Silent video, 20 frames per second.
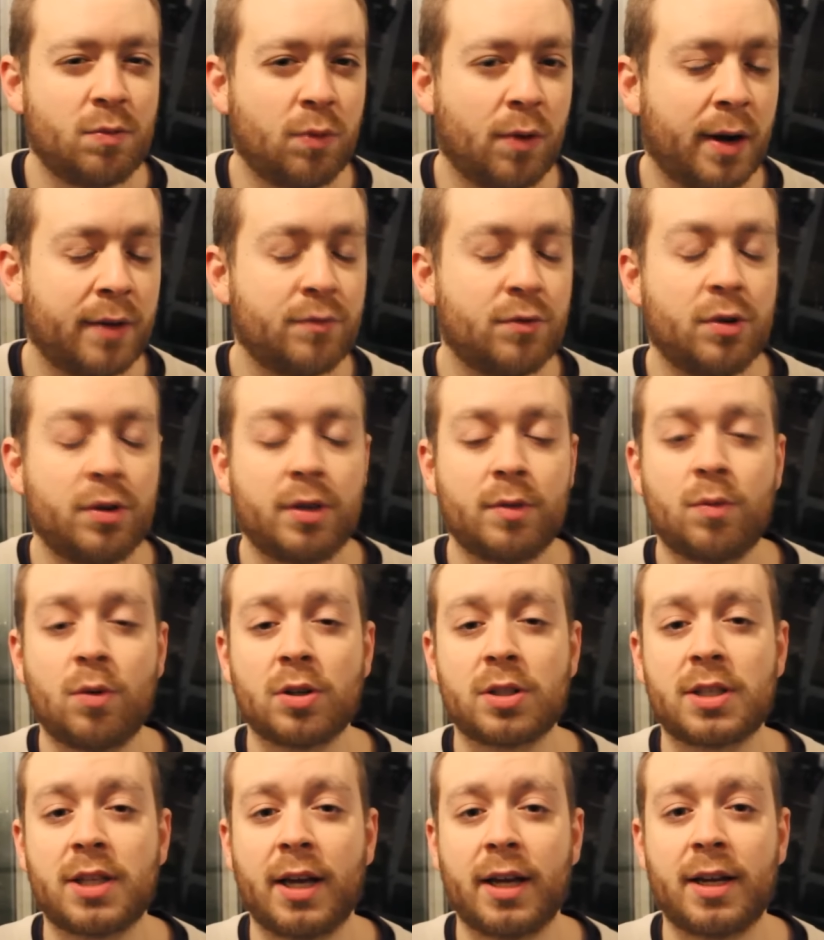Wayne Rooney
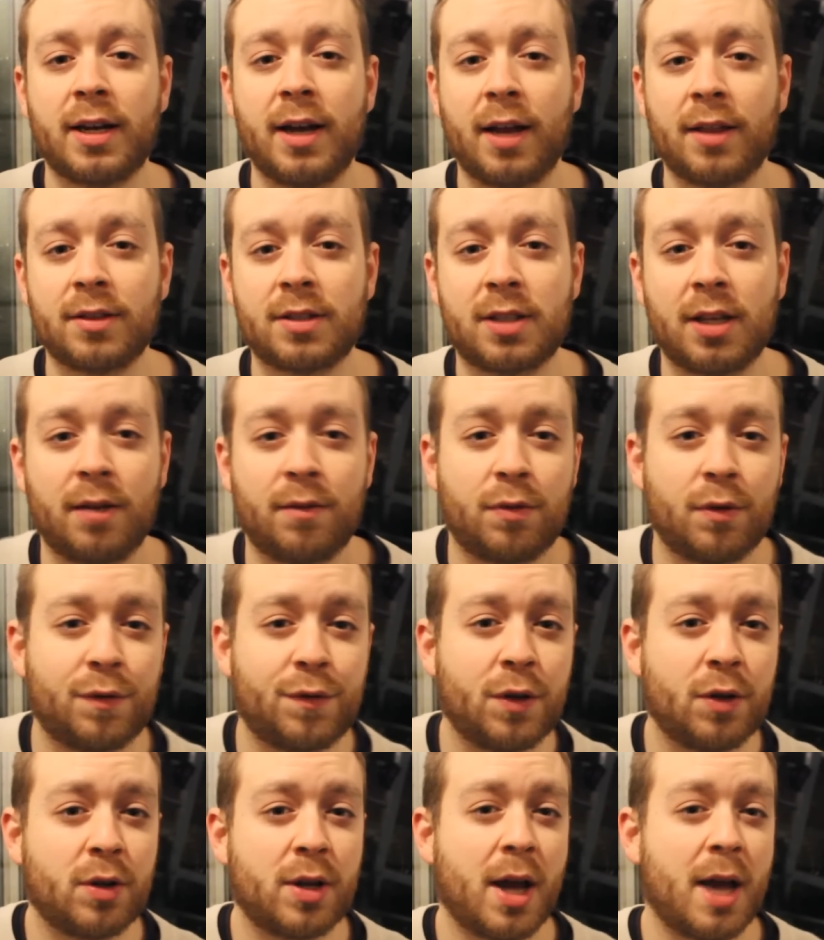was taken out of the team for a
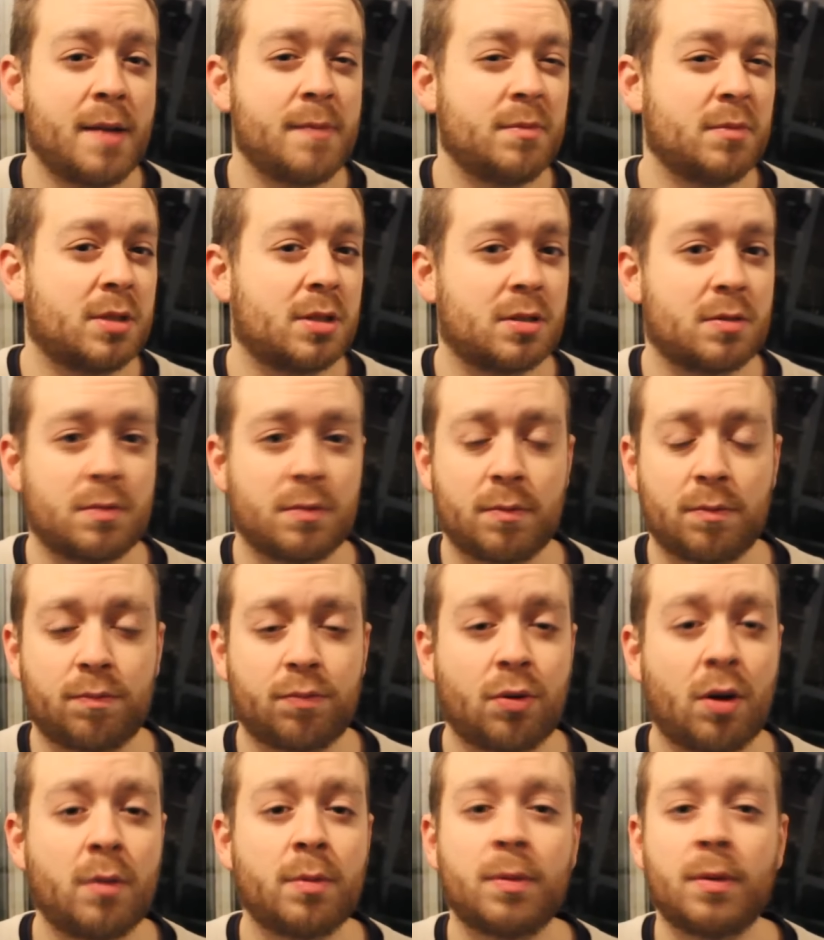few games.
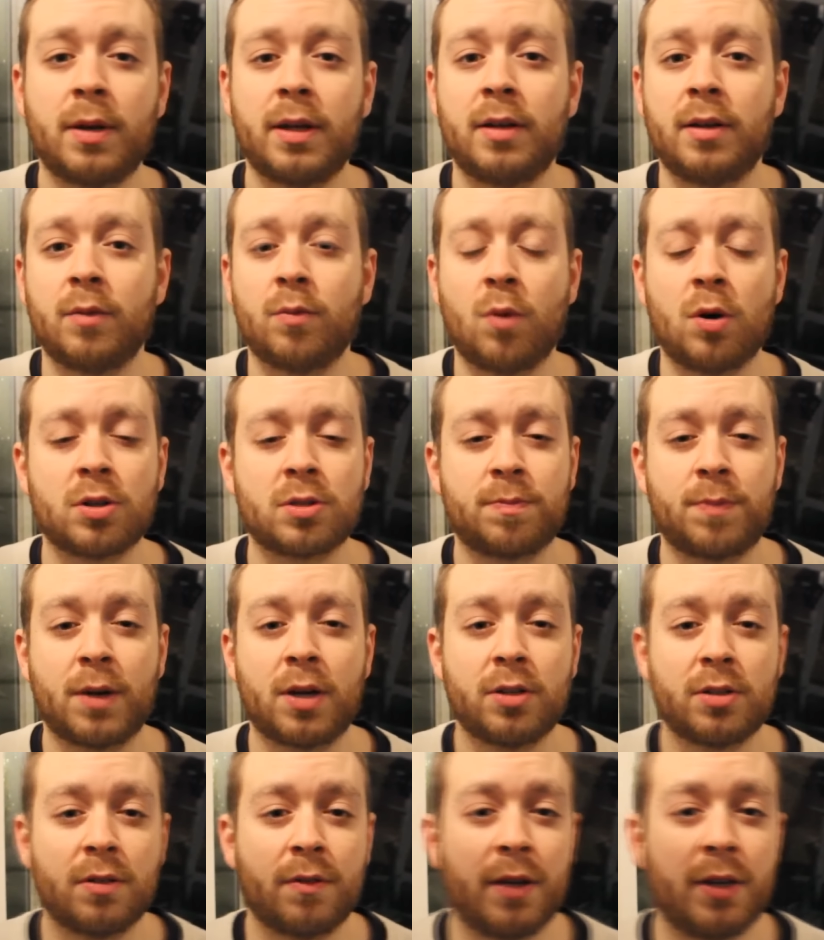Probably it was
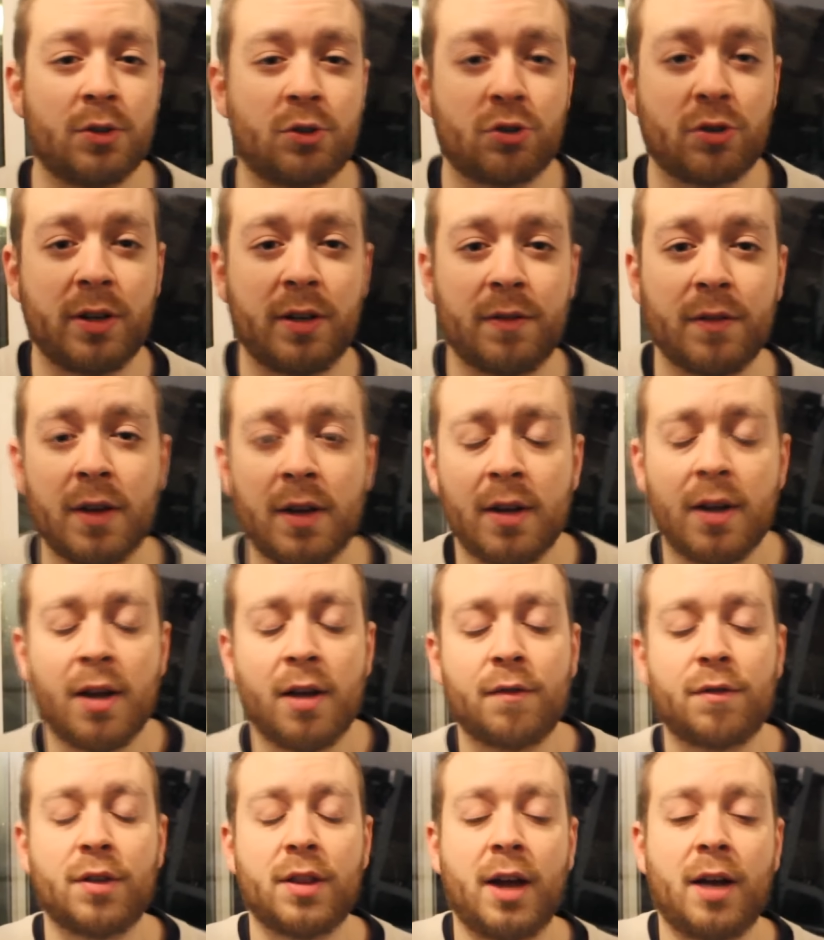because of injury
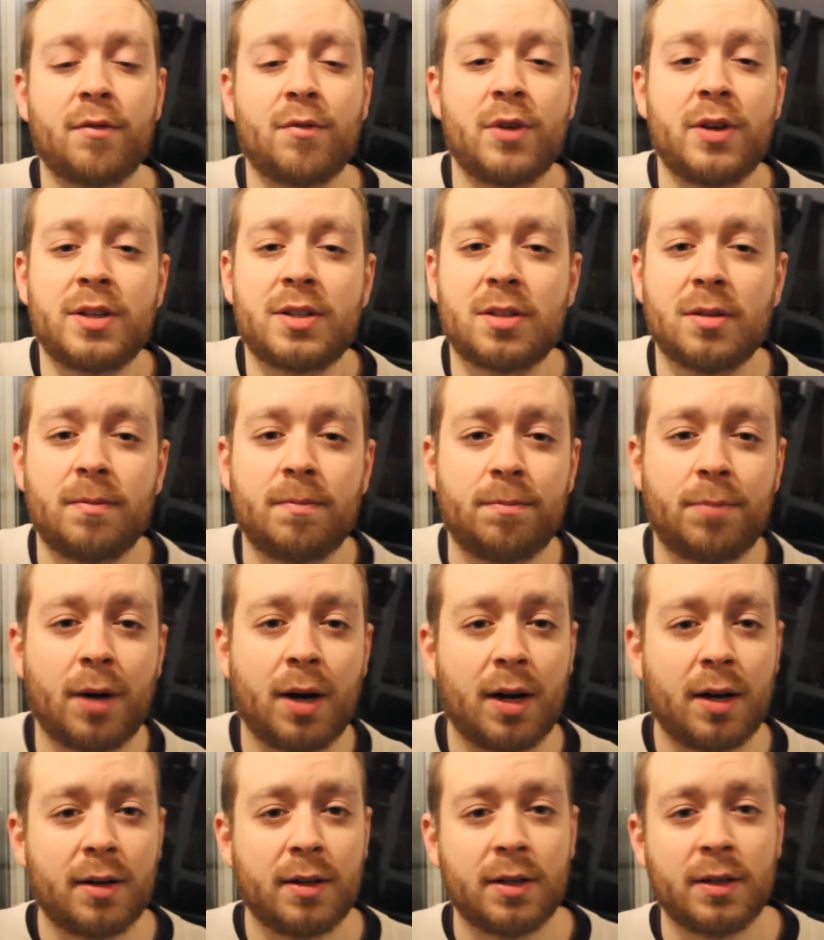for that reason.
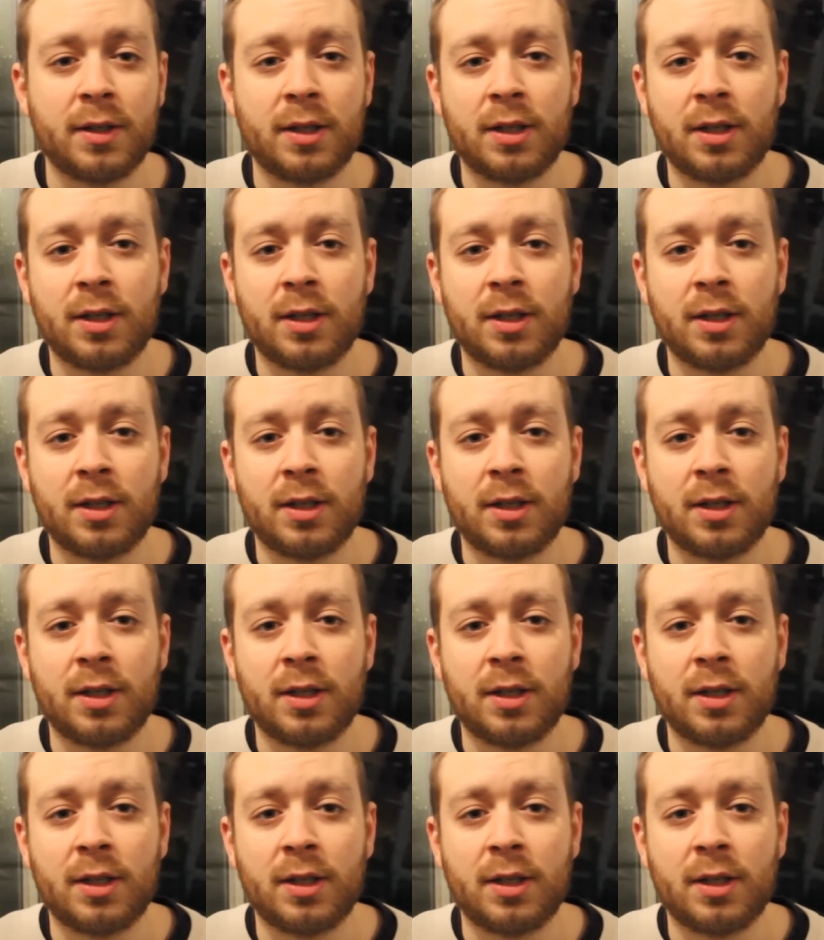But